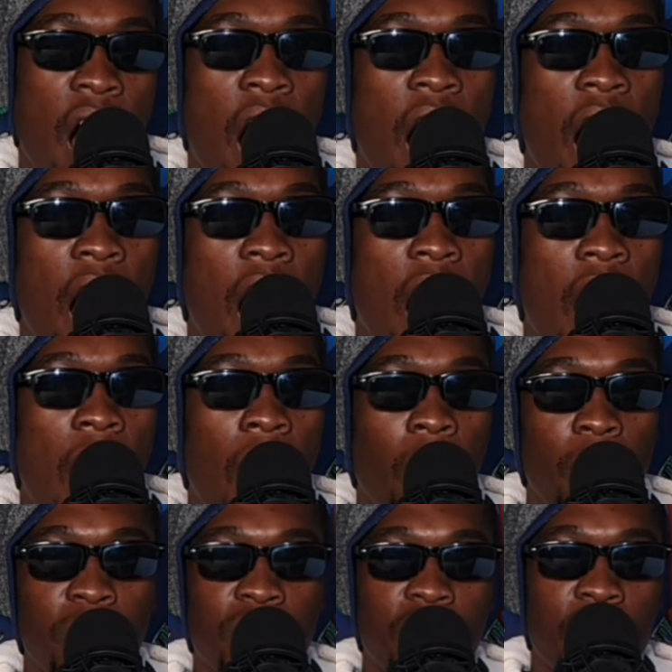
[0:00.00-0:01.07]

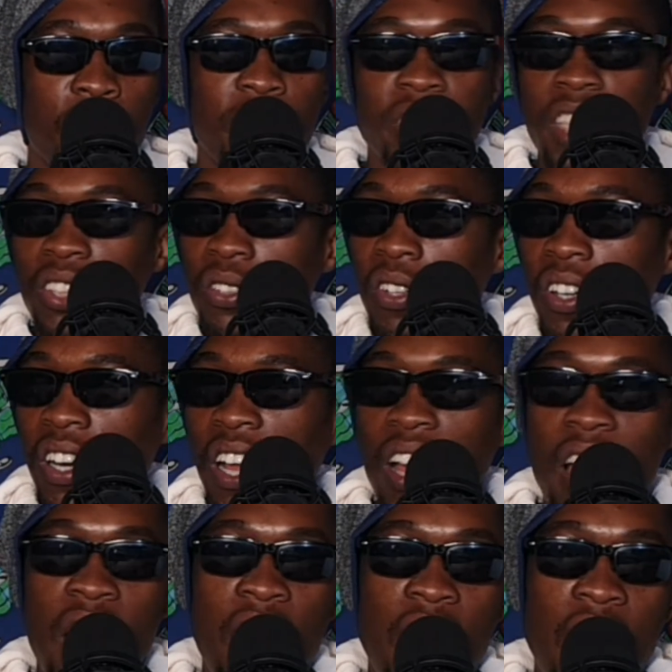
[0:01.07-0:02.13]
How? So we're just
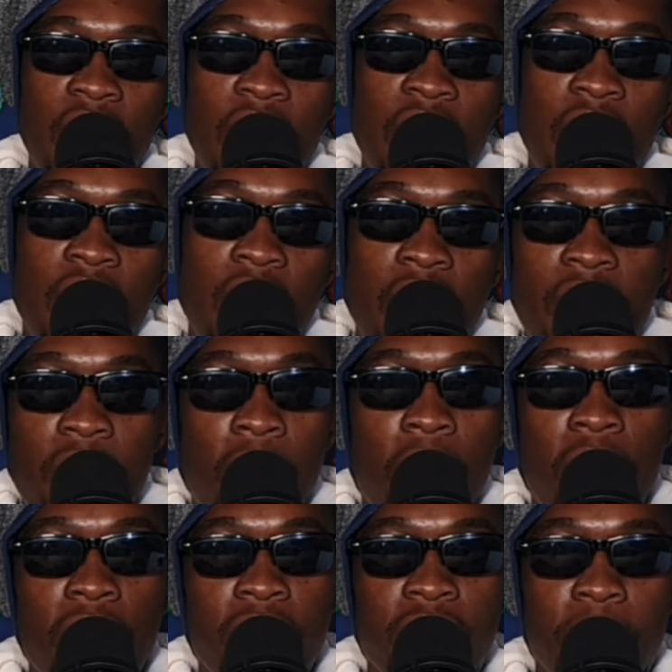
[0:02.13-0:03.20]
gonna let
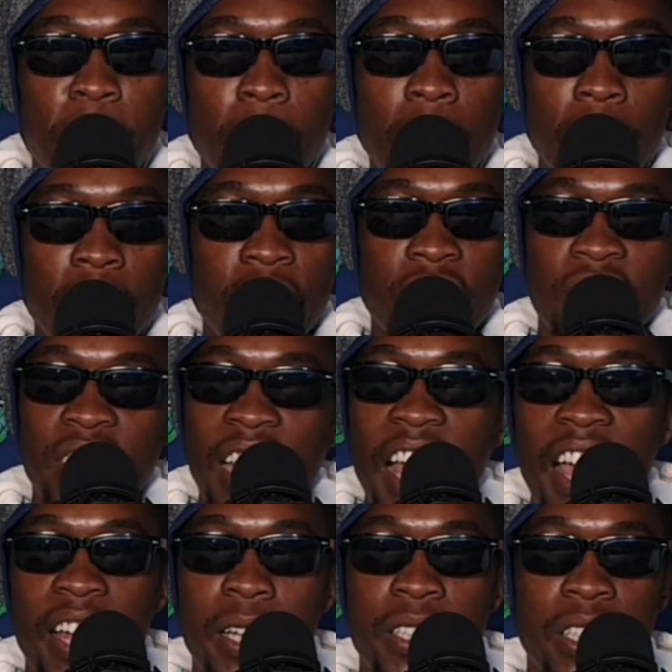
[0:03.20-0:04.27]
all this bullshit
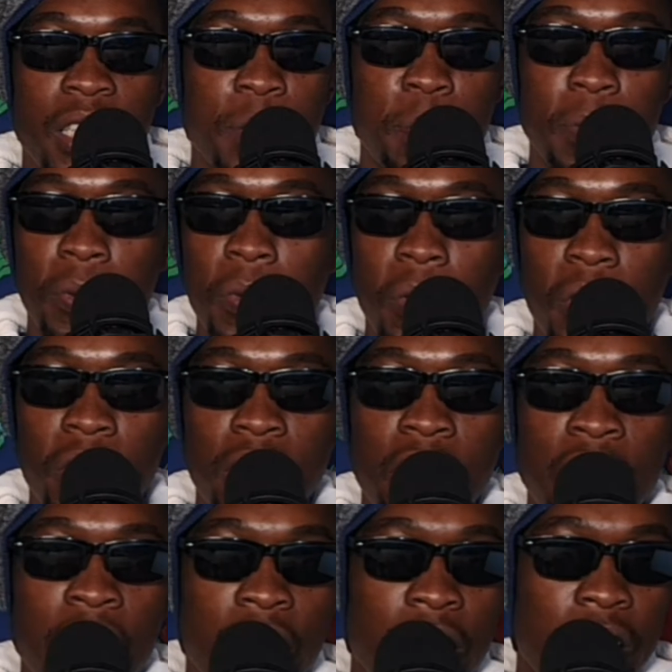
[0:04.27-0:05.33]
slide just because
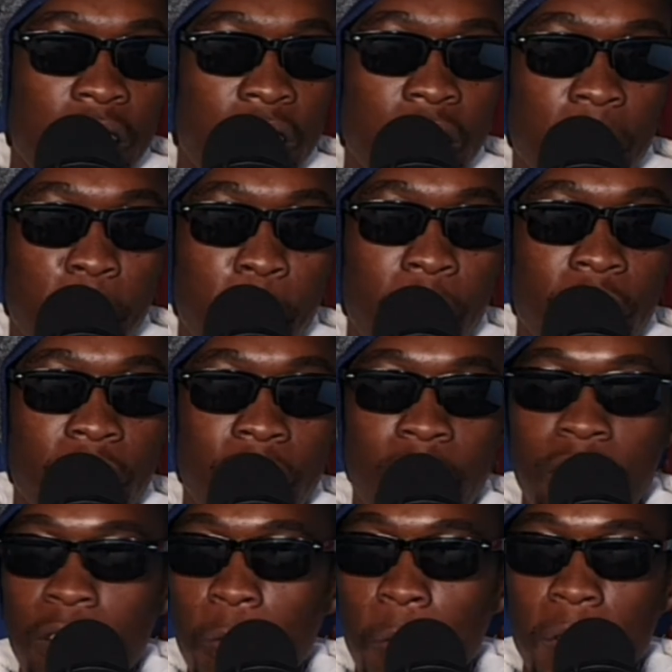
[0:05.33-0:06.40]
this
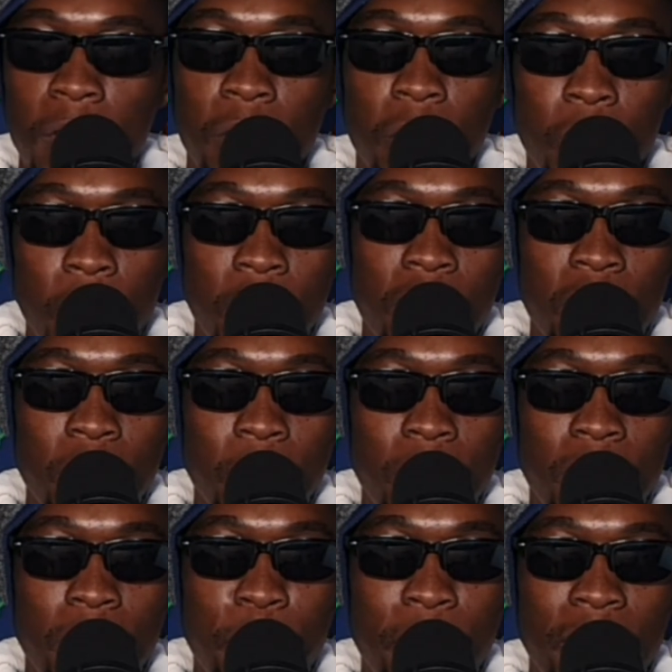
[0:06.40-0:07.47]
person was talking to
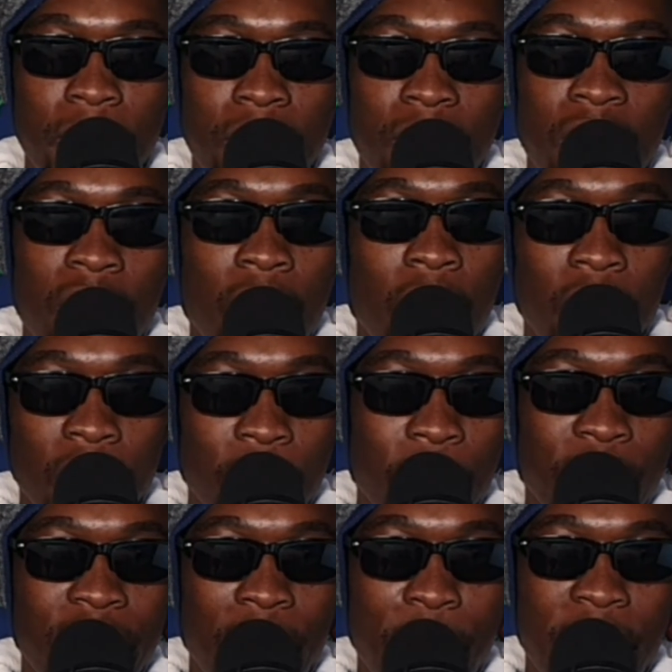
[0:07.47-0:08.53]
this person on
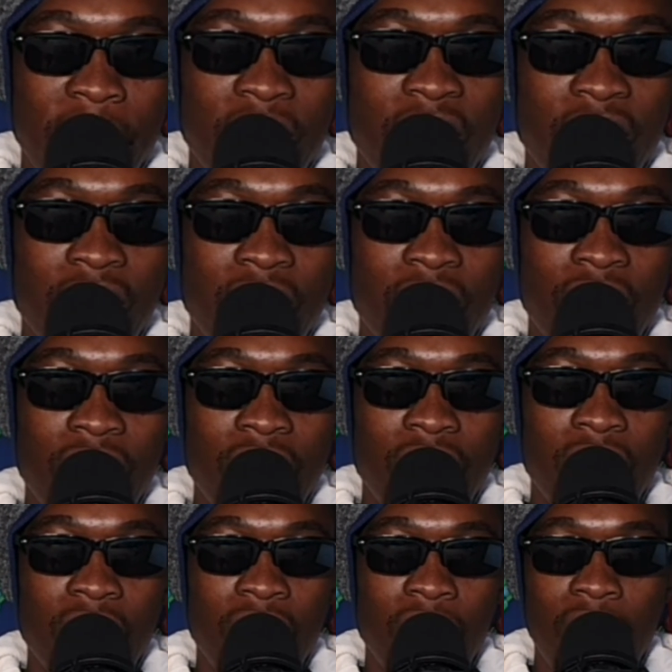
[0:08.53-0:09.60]
social media.
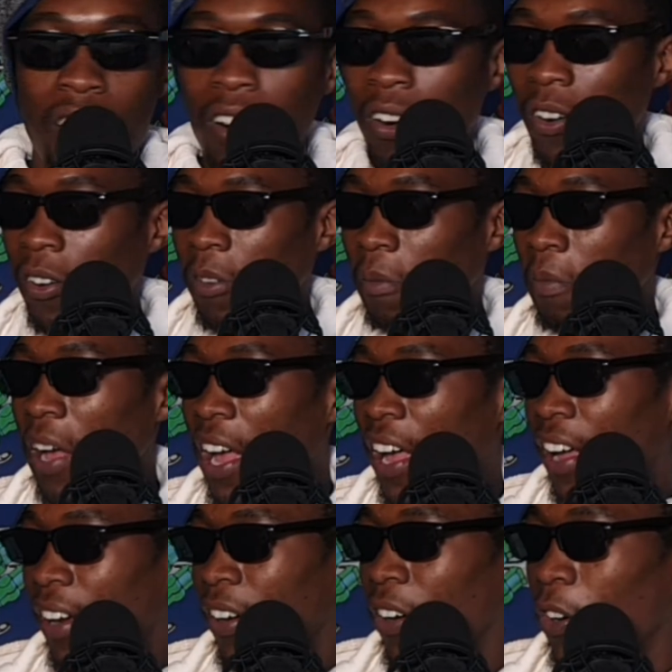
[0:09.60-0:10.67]
Oh
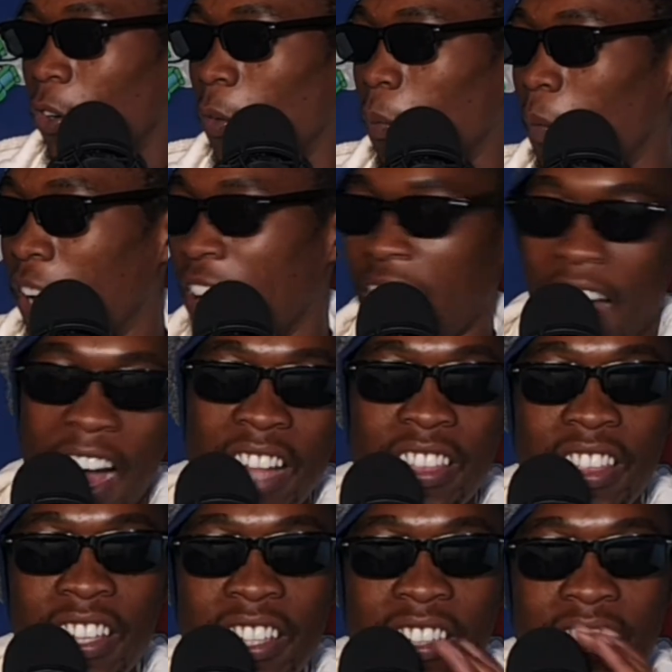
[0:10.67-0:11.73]
man, oh man. I
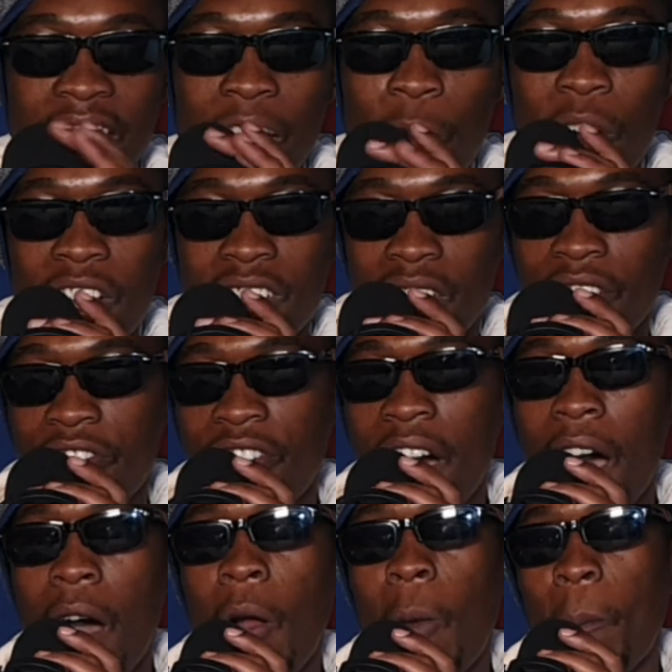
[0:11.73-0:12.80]
think that was a
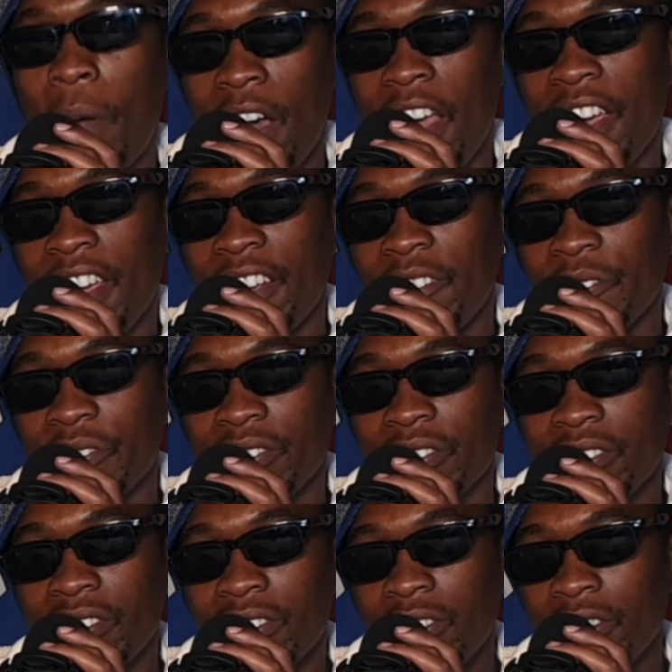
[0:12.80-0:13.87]
foul play.
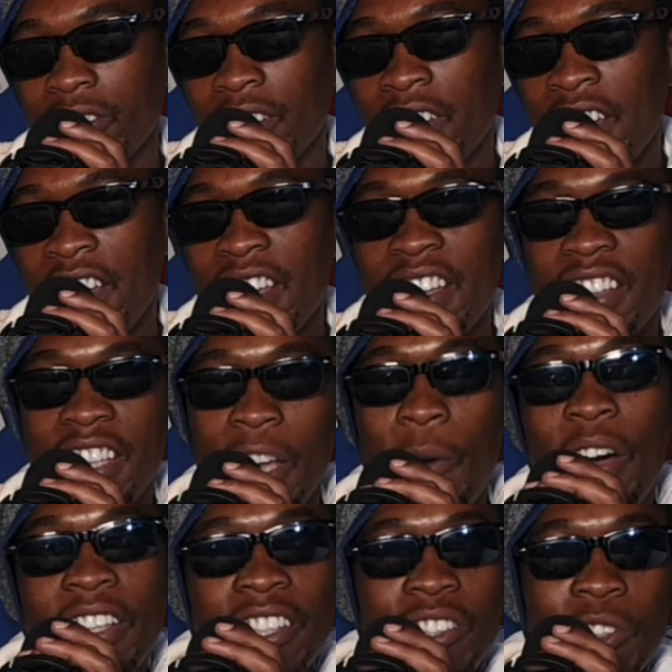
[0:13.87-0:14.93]
They
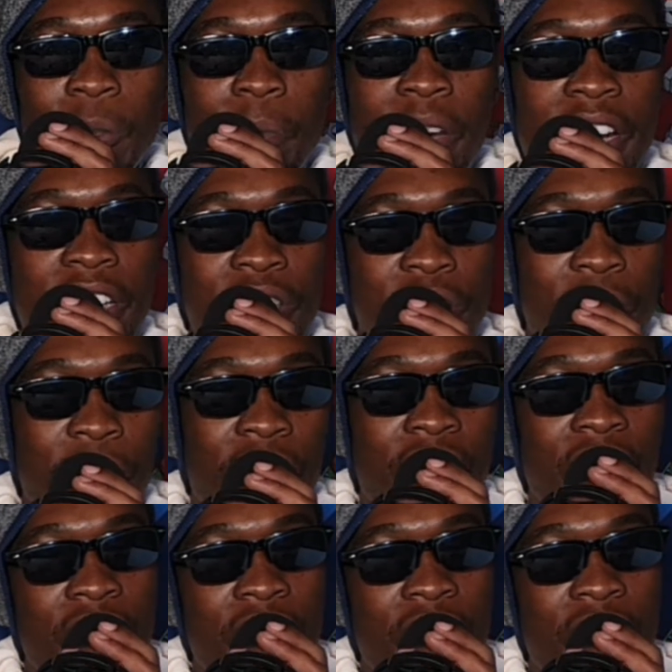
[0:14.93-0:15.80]
wanted to make sure